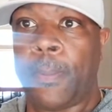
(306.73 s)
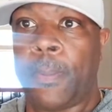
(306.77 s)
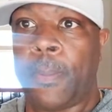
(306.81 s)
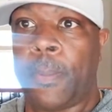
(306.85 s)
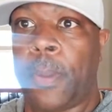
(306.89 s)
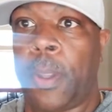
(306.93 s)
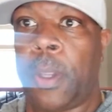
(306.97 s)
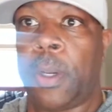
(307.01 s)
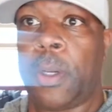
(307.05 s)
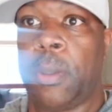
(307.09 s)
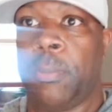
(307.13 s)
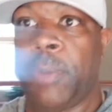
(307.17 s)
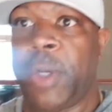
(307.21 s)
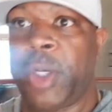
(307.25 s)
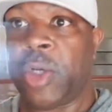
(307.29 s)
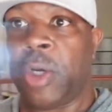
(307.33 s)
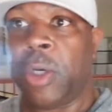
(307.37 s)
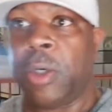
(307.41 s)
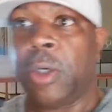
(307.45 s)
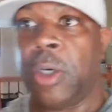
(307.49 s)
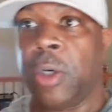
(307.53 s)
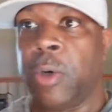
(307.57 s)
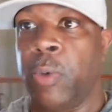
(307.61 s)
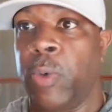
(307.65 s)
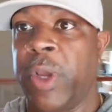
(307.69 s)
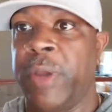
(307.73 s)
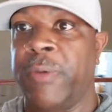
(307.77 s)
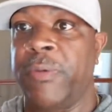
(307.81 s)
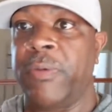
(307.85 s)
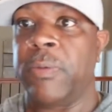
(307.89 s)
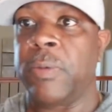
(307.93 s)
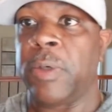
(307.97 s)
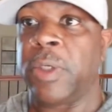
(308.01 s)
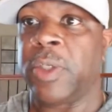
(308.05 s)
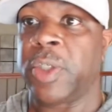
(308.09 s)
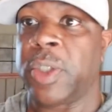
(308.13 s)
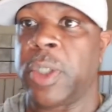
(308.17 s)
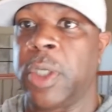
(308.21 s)
Well, let me turn it away
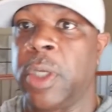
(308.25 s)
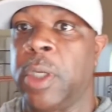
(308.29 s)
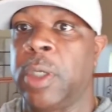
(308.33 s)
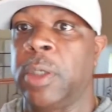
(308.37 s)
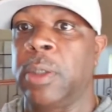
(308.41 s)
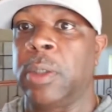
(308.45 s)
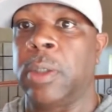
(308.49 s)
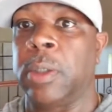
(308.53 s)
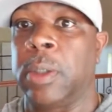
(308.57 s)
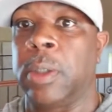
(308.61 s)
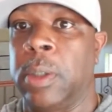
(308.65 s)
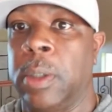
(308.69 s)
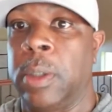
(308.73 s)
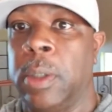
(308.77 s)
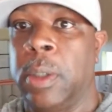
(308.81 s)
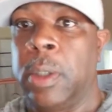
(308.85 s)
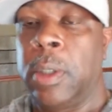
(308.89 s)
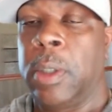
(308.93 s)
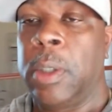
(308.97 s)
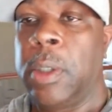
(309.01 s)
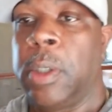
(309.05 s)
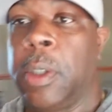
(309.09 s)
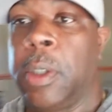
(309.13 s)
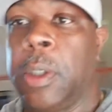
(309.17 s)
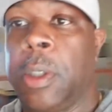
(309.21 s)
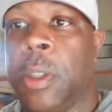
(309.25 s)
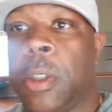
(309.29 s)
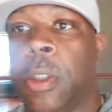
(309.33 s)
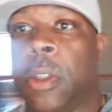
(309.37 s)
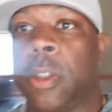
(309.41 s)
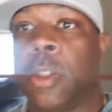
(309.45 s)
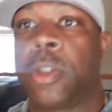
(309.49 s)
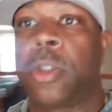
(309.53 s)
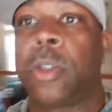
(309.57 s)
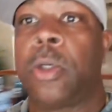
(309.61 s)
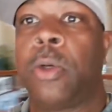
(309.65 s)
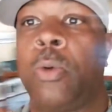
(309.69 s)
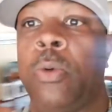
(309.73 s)
from the sun.
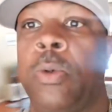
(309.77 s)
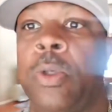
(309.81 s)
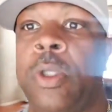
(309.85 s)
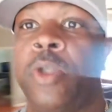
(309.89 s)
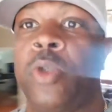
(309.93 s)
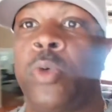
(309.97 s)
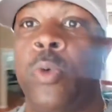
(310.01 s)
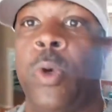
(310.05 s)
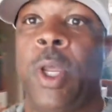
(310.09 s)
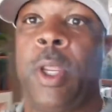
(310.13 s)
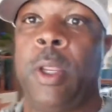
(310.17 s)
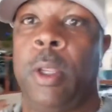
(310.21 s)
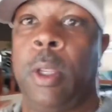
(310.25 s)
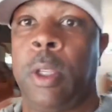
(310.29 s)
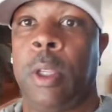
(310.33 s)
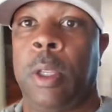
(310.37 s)
Let's go this way.